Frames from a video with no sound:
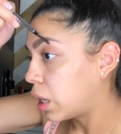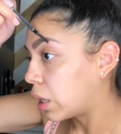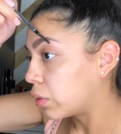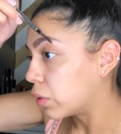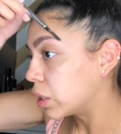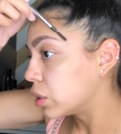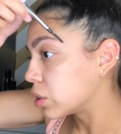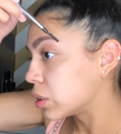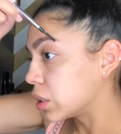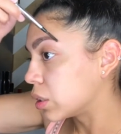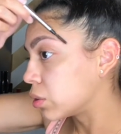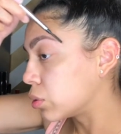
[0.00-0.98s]
I really just
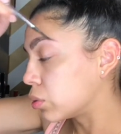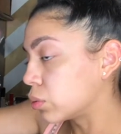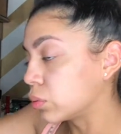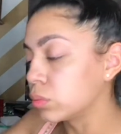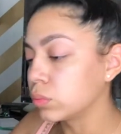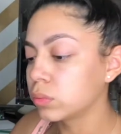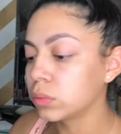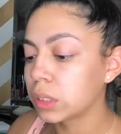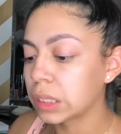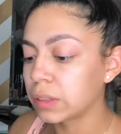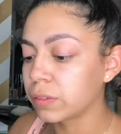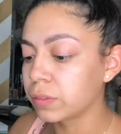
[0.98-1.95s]
need to
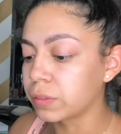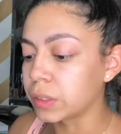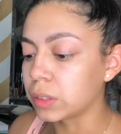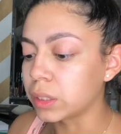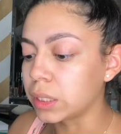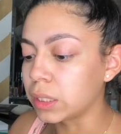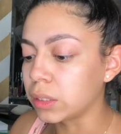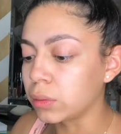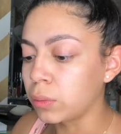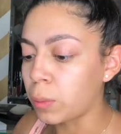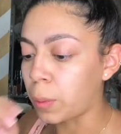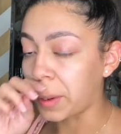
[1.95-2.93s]
fill in
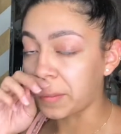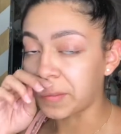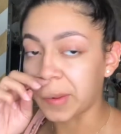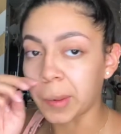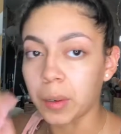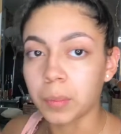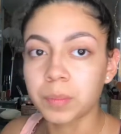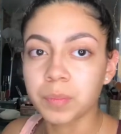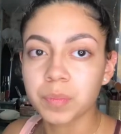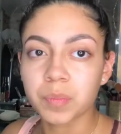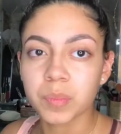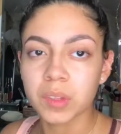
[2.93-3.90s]
wherever
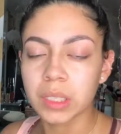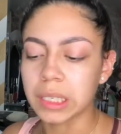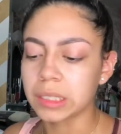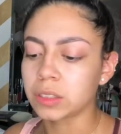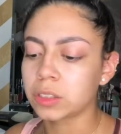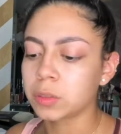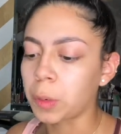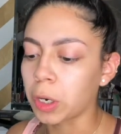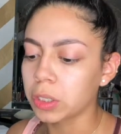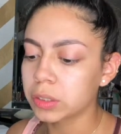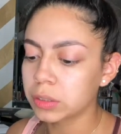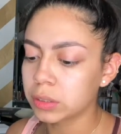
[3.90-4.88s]
it's
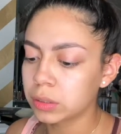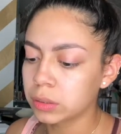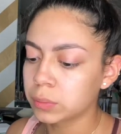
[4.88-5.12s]
sparse.